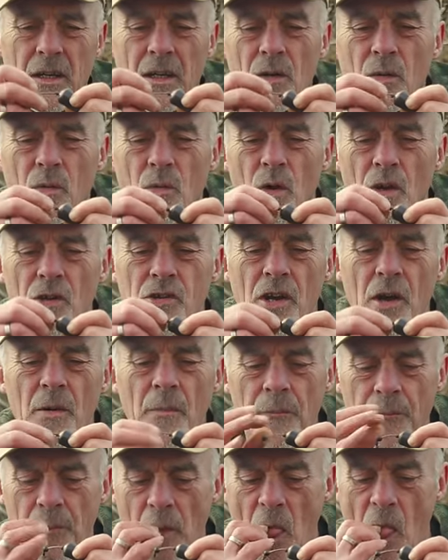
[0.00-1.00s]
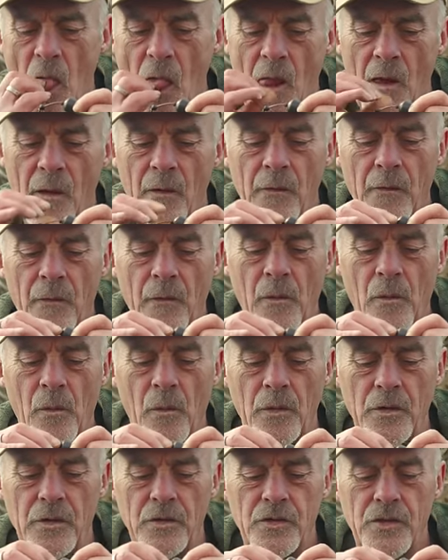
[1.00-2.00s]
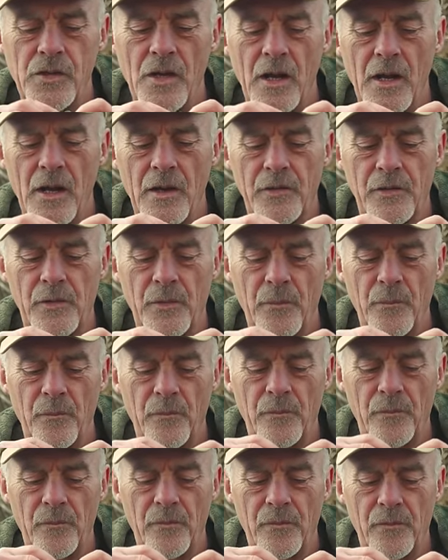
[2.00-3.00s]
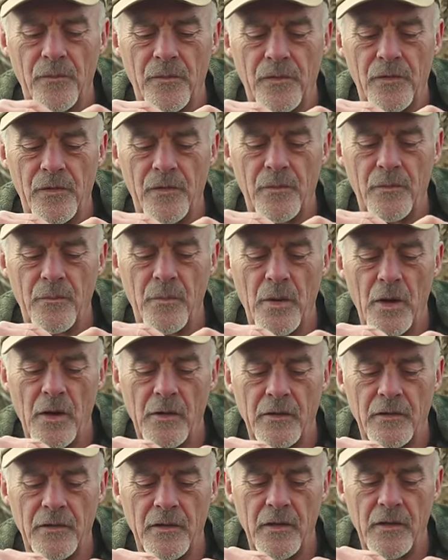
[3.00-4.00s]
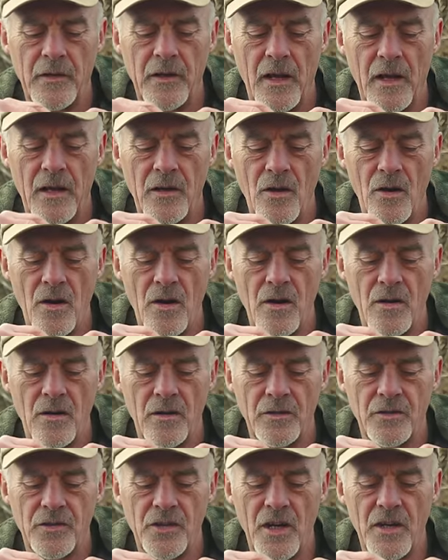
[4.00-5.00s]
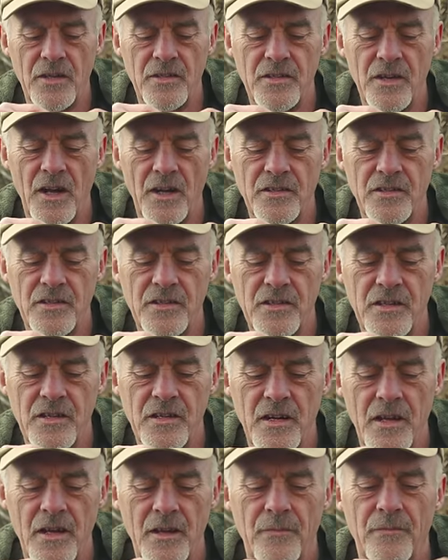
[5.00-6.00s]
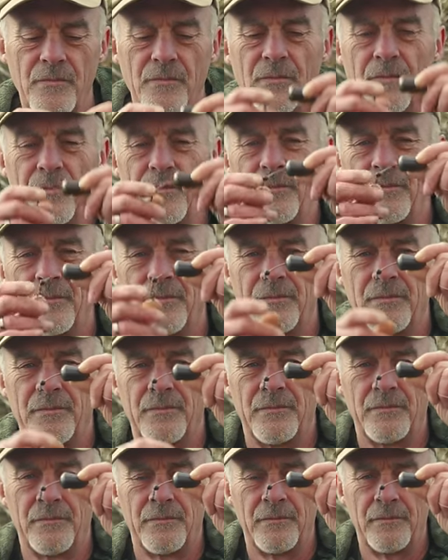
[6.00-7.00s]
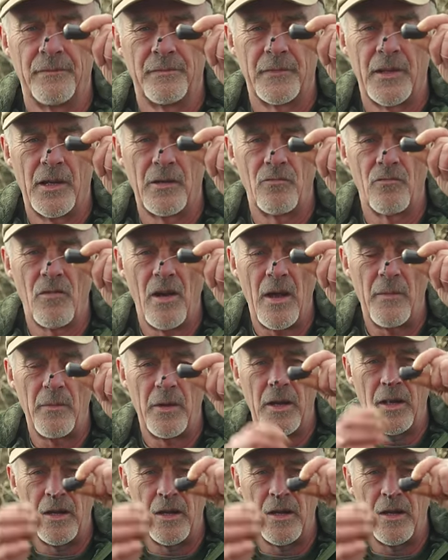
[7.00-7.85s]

your little washer, which just pokes in there, not hard, just touches in there. Don't ram it